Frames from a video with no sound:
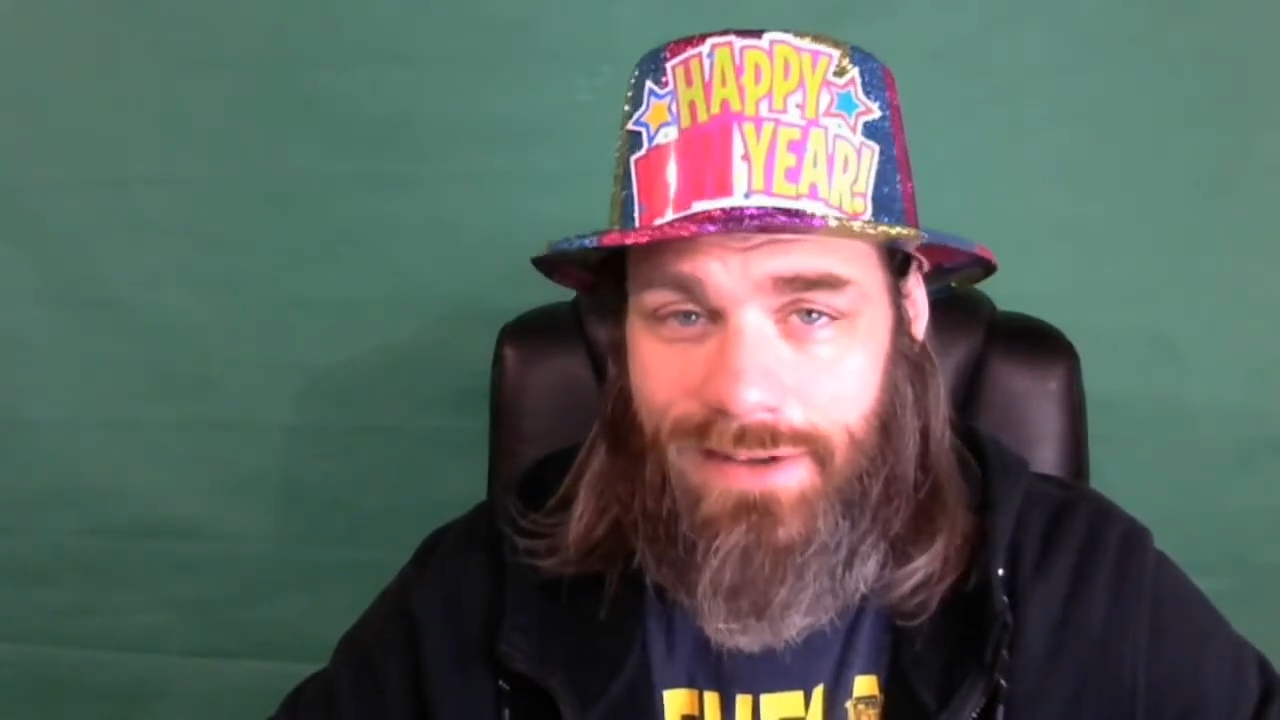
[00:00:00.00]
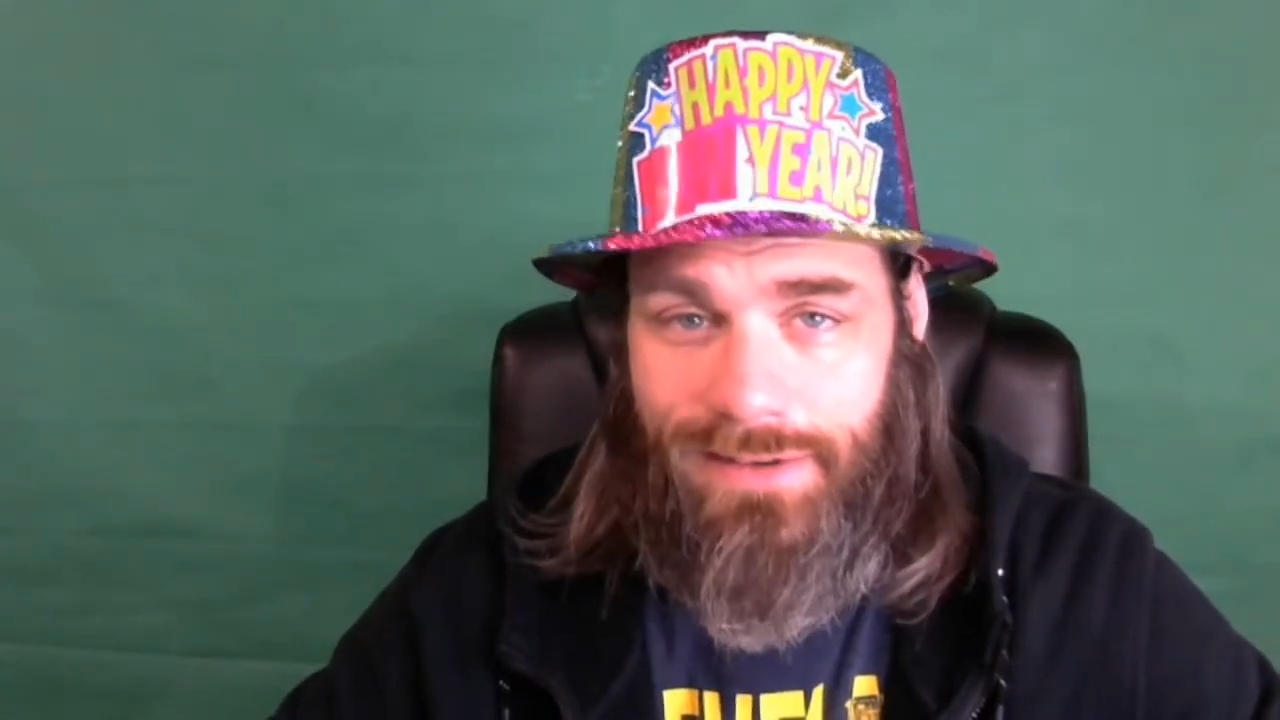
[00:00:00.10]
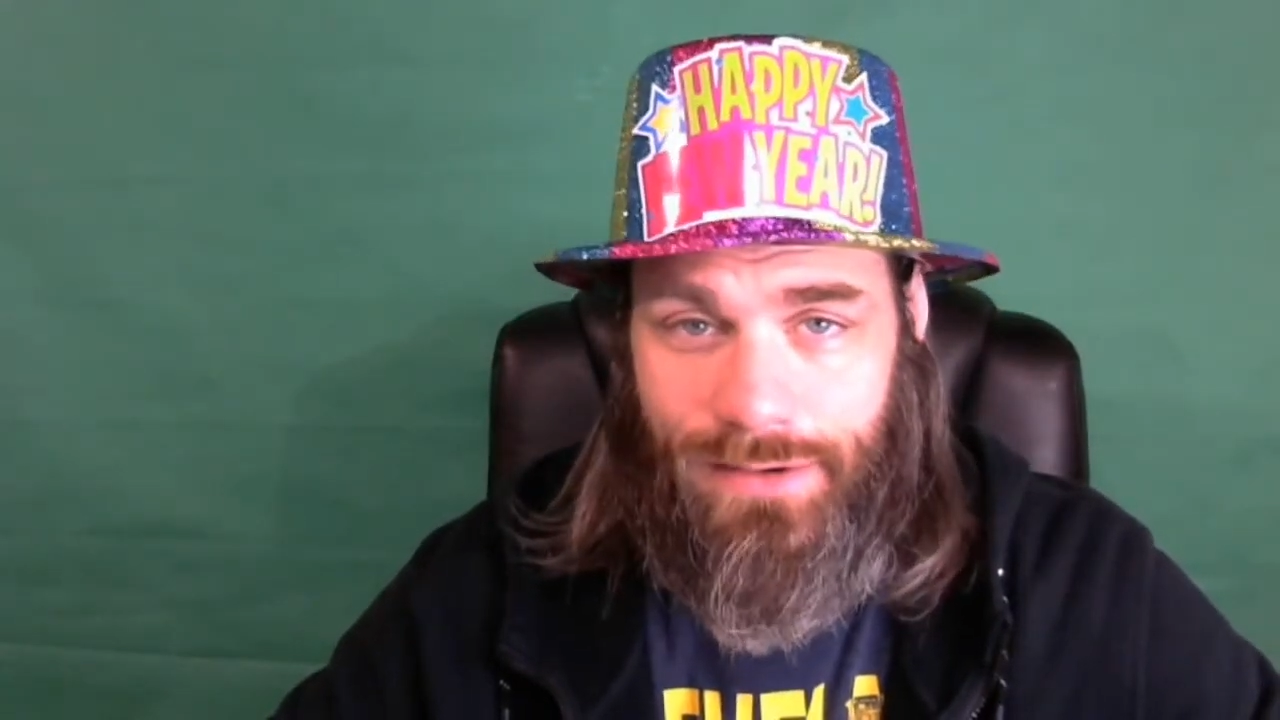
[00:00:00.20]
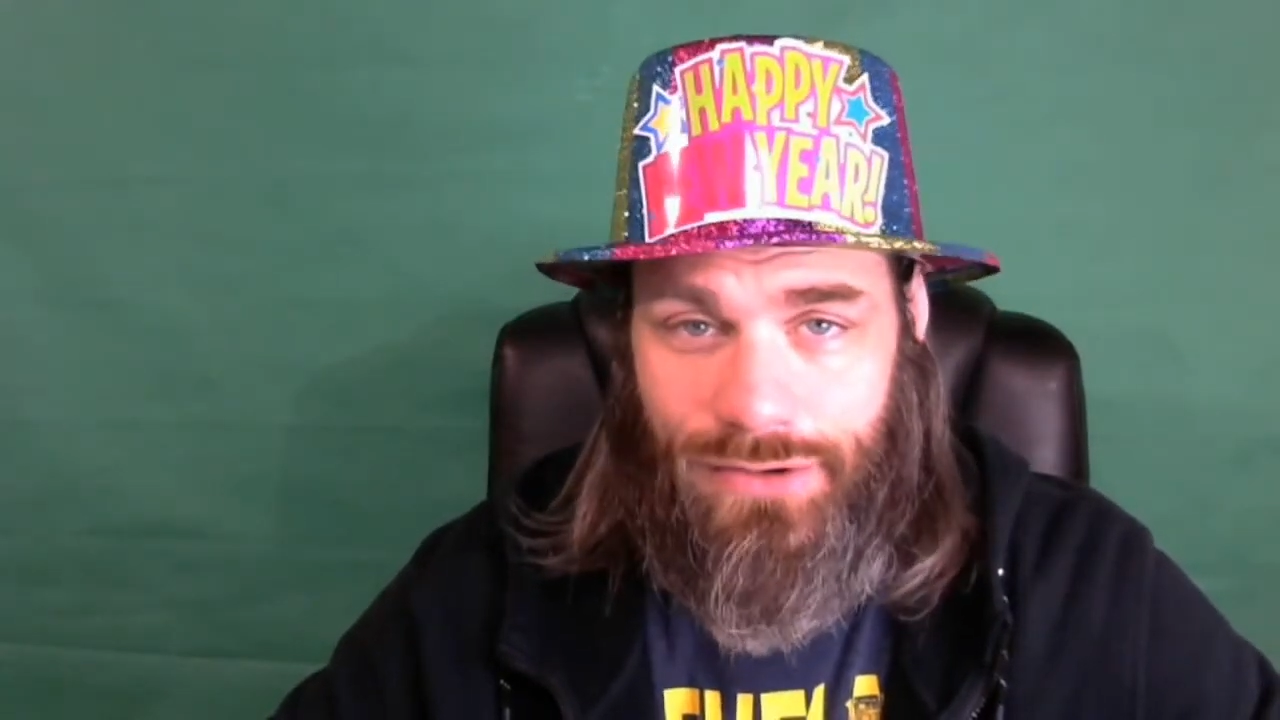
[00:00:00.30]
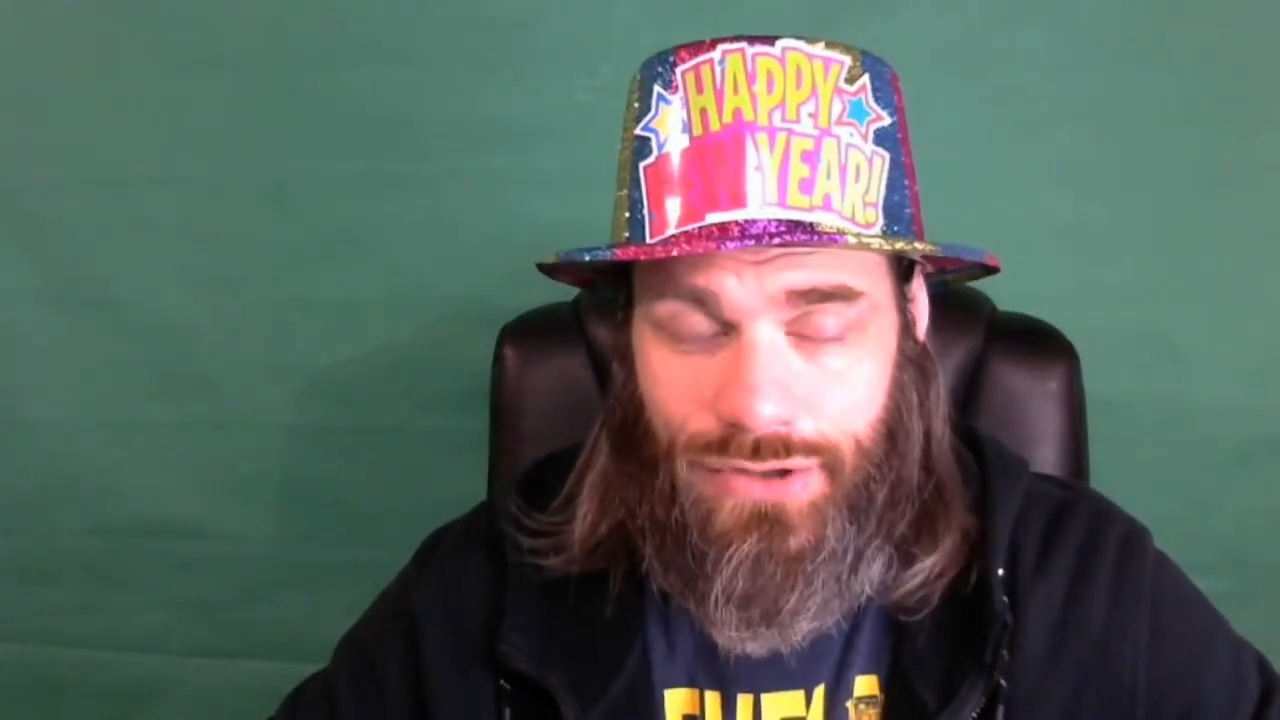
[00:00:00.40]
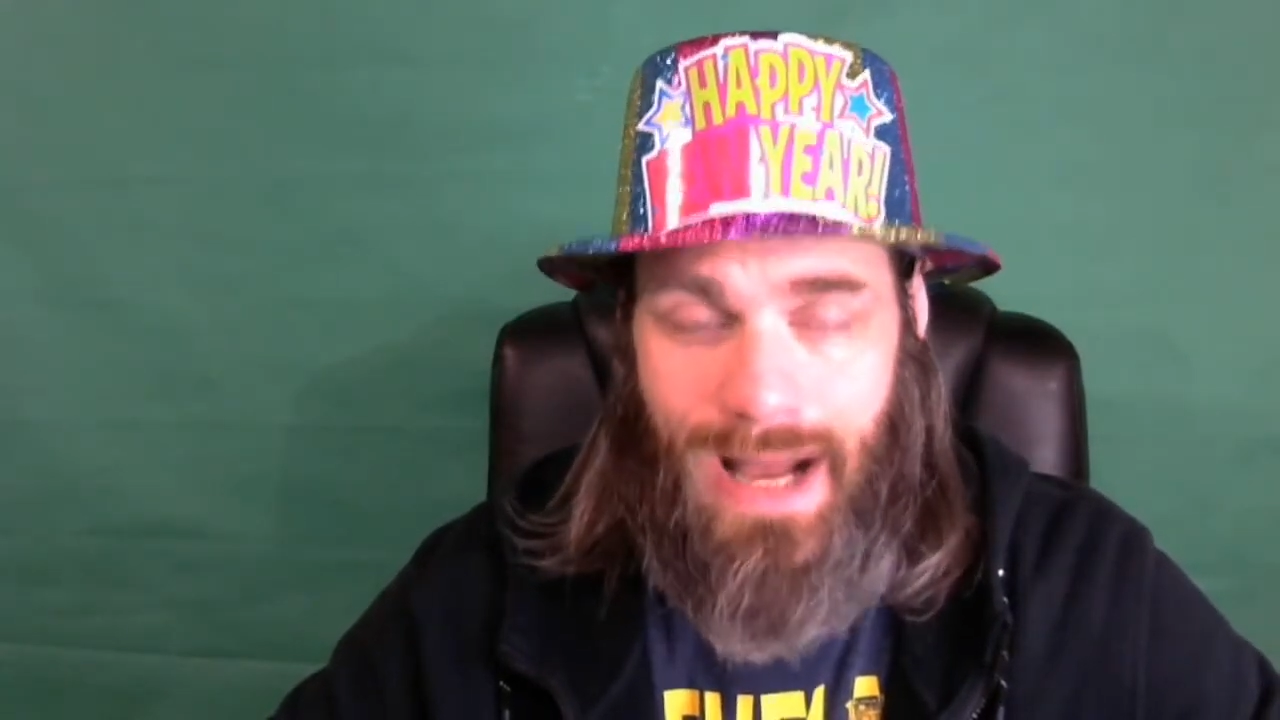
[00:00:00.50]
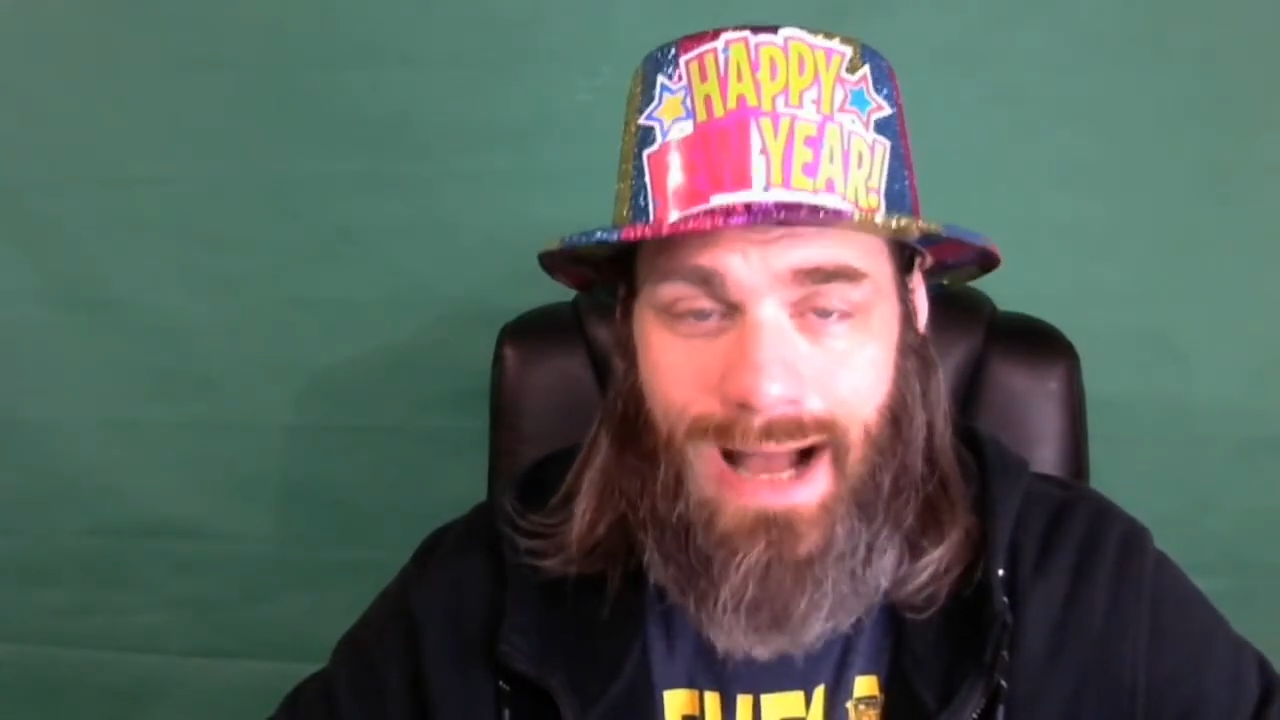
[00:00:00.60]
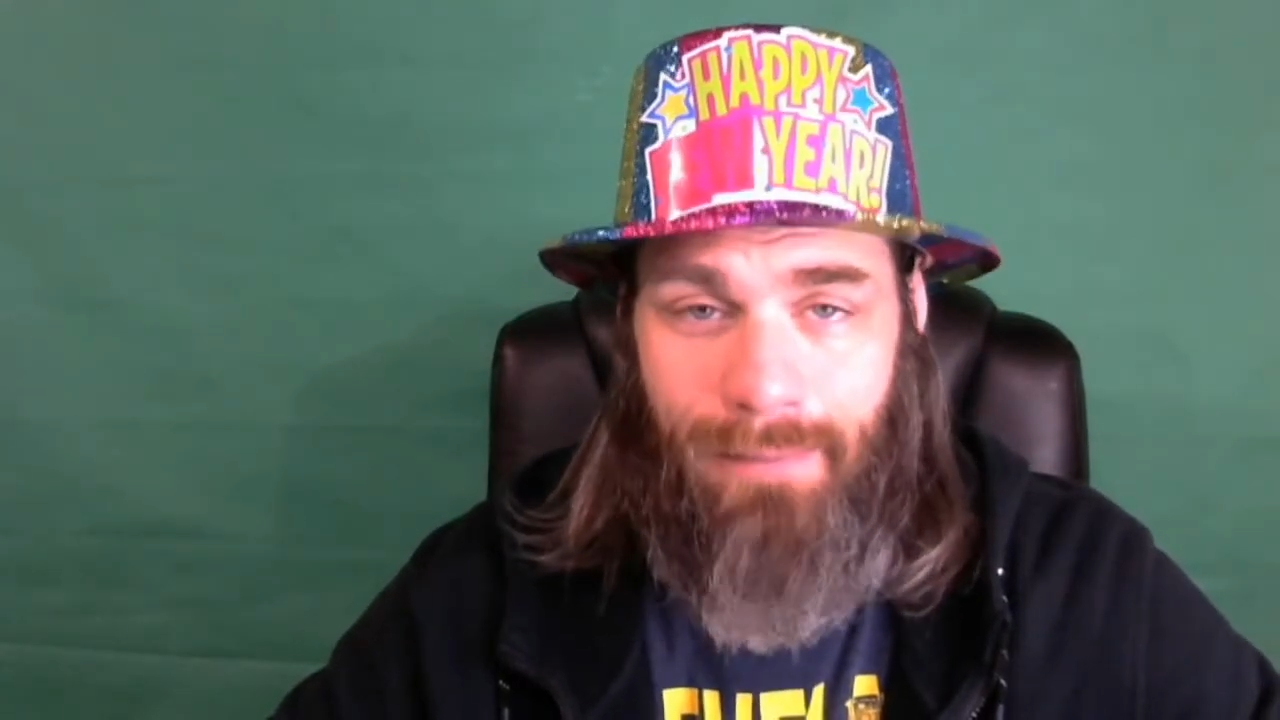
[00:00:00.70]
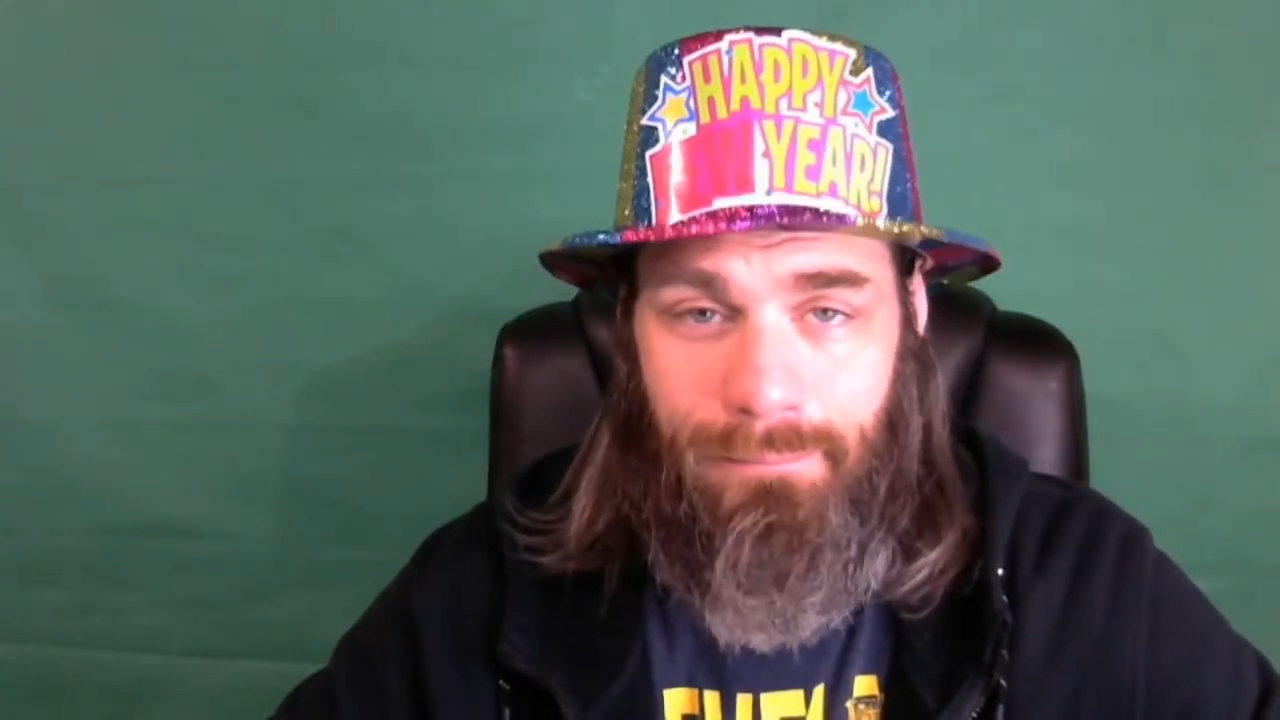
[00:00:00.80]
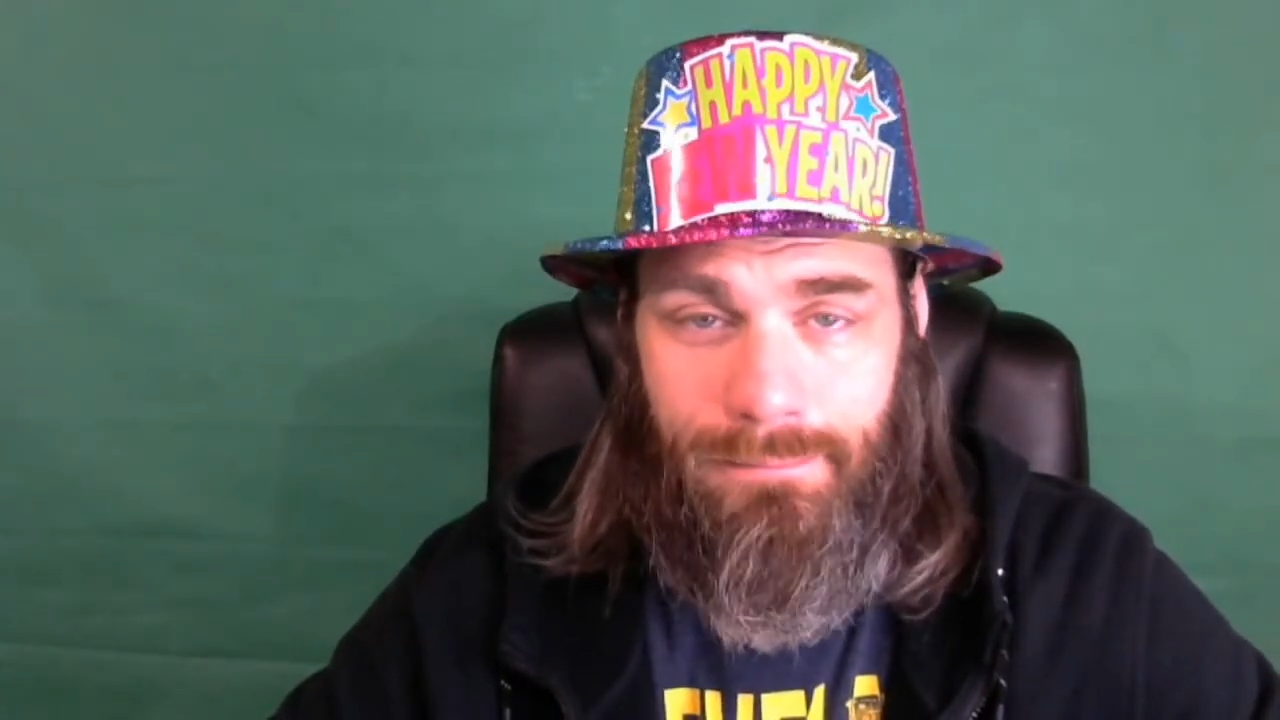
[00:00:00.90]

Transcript: is a job.